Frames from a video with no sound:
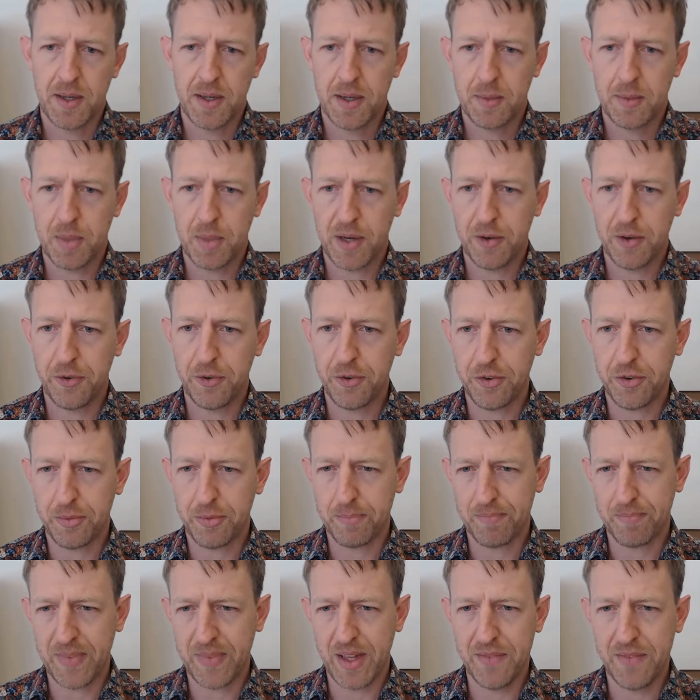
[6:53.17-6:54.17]
Because
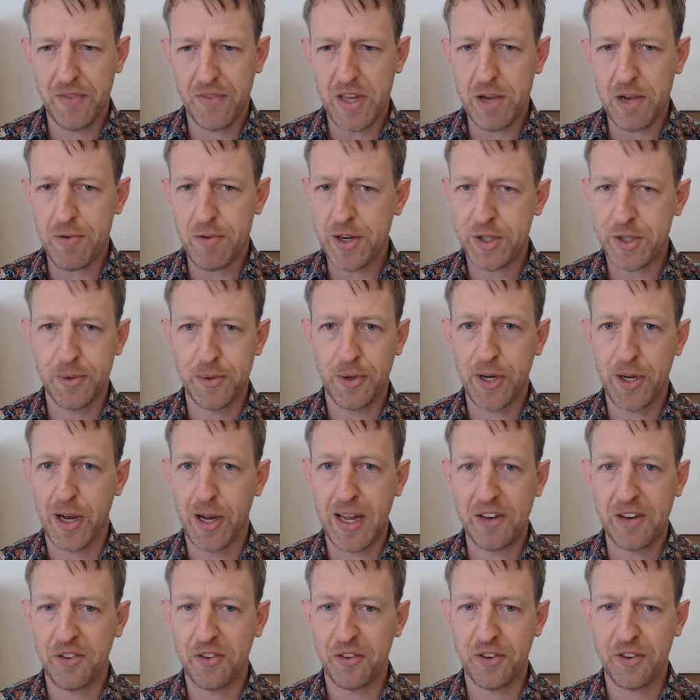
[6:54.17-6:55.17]
in the original
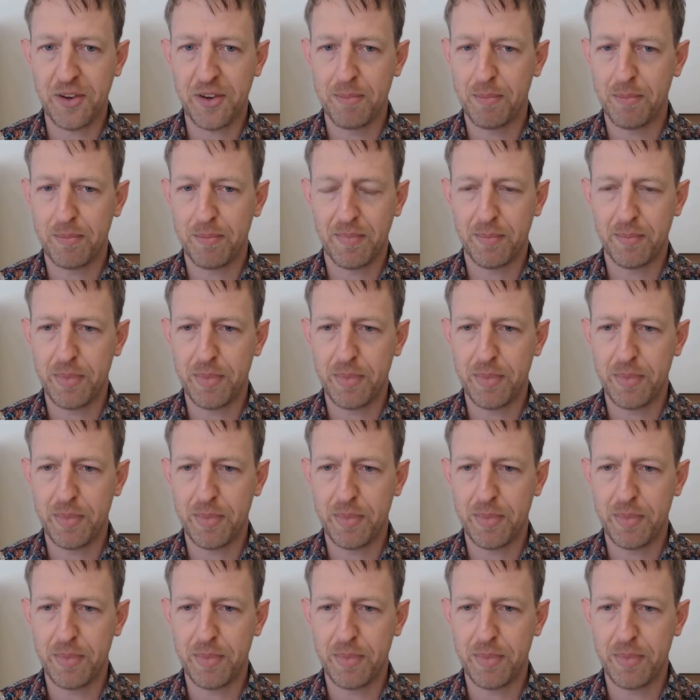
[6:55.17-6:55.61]
Collet system